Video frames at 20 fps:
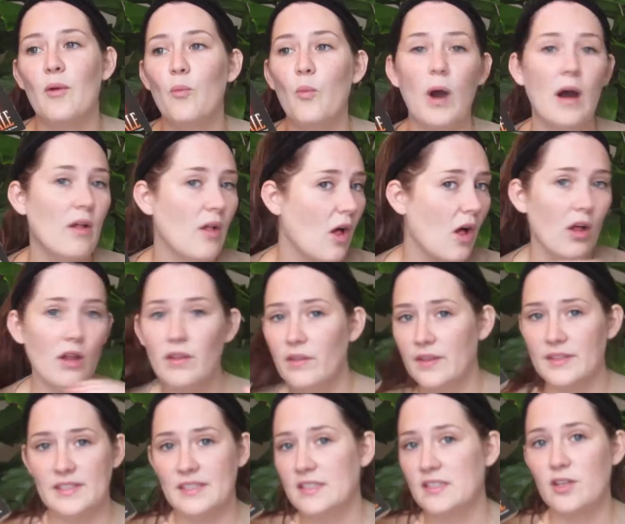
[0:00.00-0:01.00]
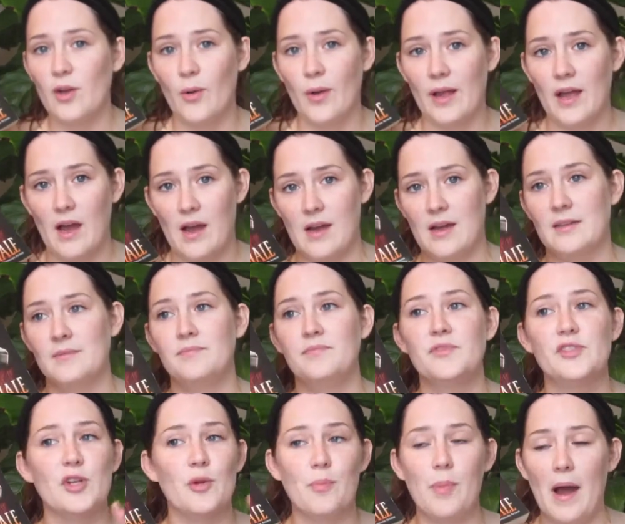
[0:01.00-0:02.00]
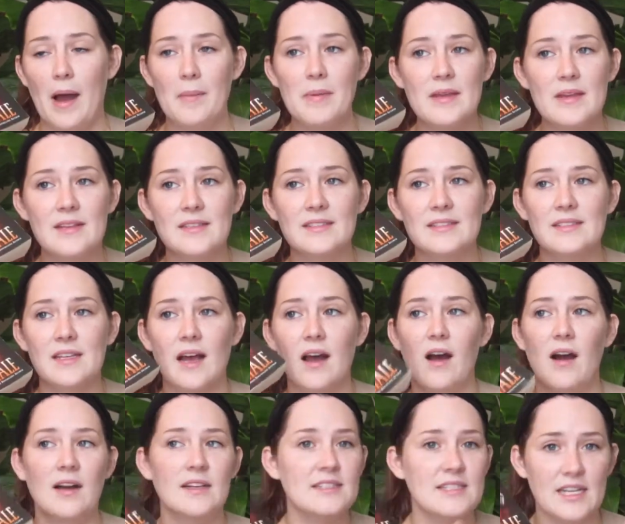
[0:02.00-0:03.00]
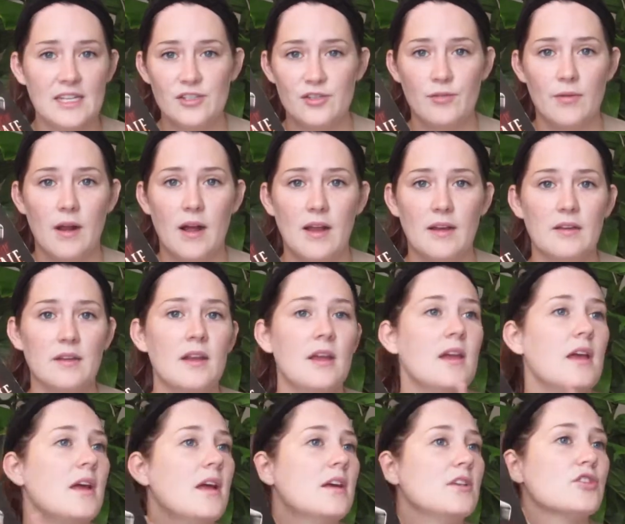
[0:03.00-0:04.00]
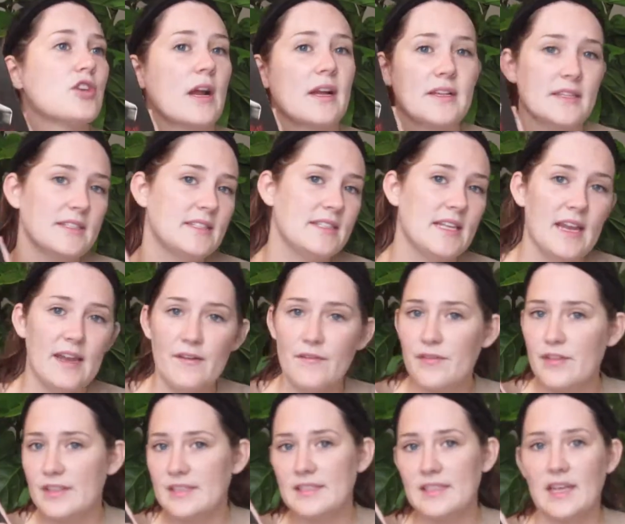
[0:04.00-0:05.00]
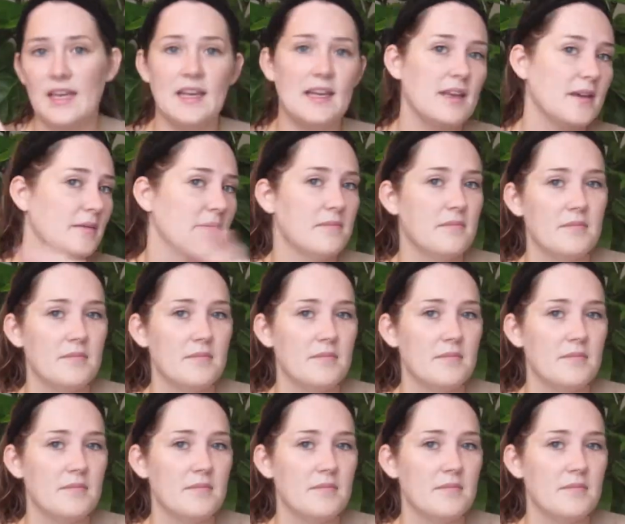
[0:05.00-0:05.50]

While all of this is going on, so Bobby is on Denderon trying to save this, like,